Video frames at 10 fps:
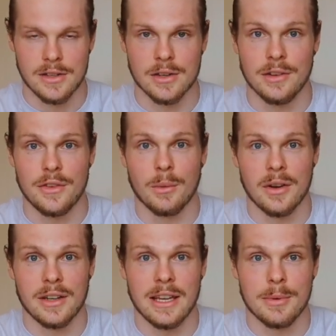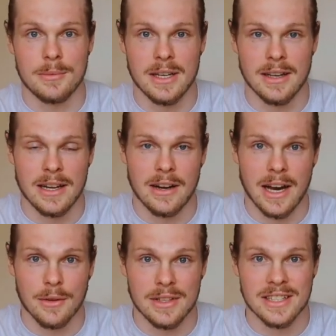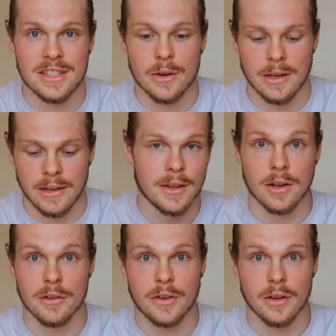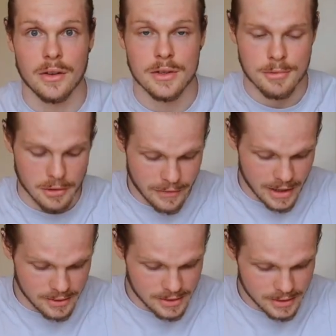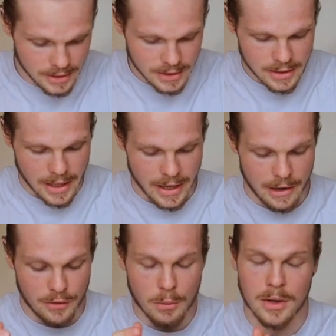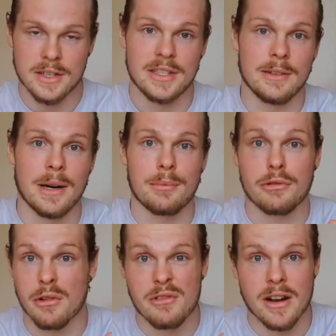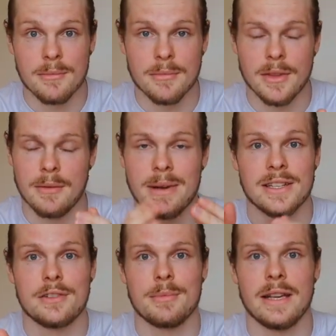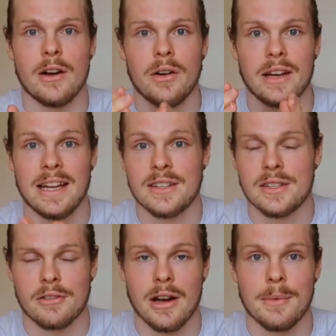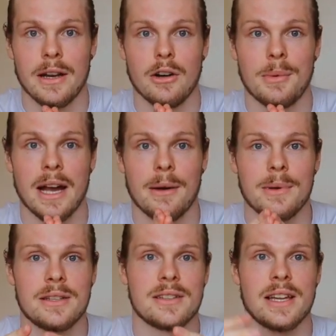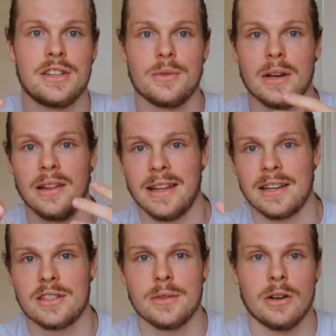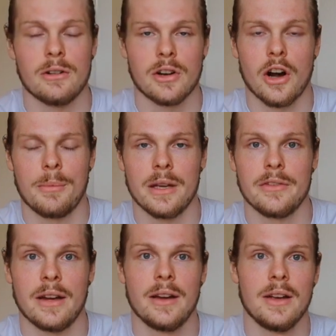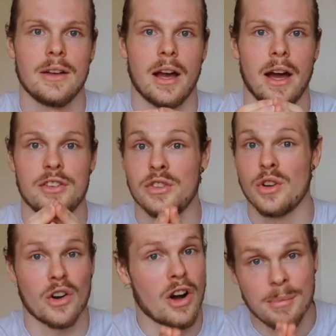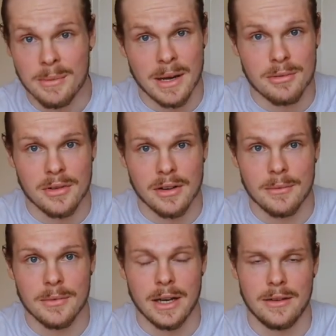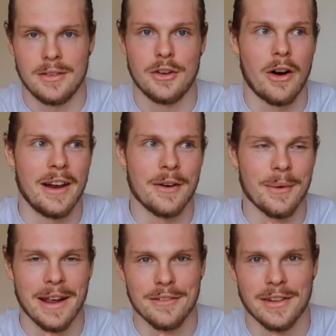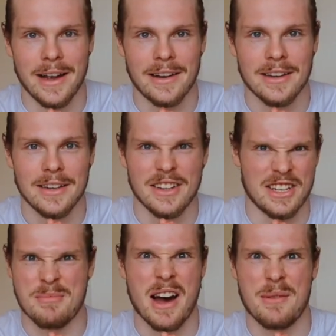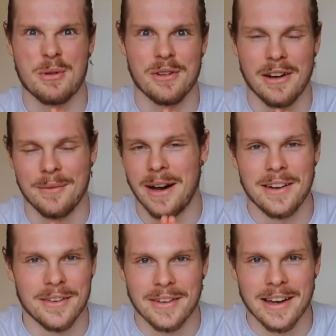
So if you wanna keep updated on how this is going, then go follow those profiles. If you want to see my program, then message me on Instagram and I'll be happy to send you a link to it or a copy of it. Do not copy my program, not in a way of like, it's my program, I don't